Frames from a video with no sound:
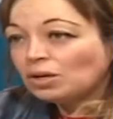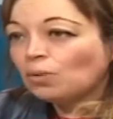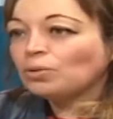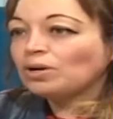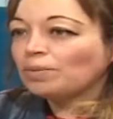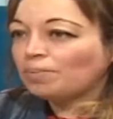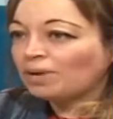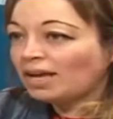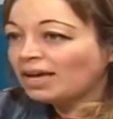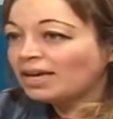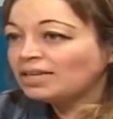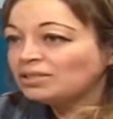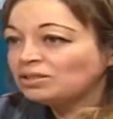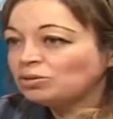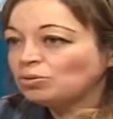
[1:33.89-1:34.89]
or a
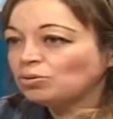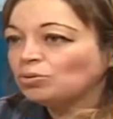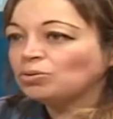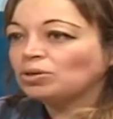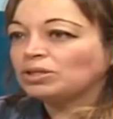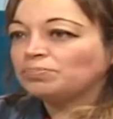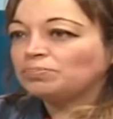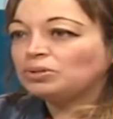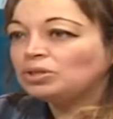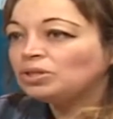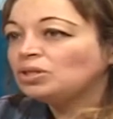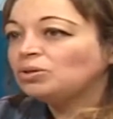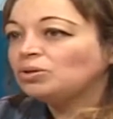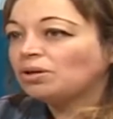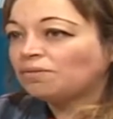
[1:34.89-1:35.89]
plant, or a
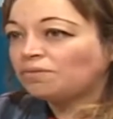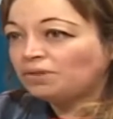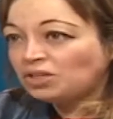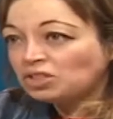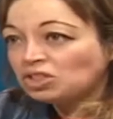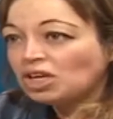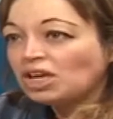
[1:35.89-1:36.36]
bird, or a fish,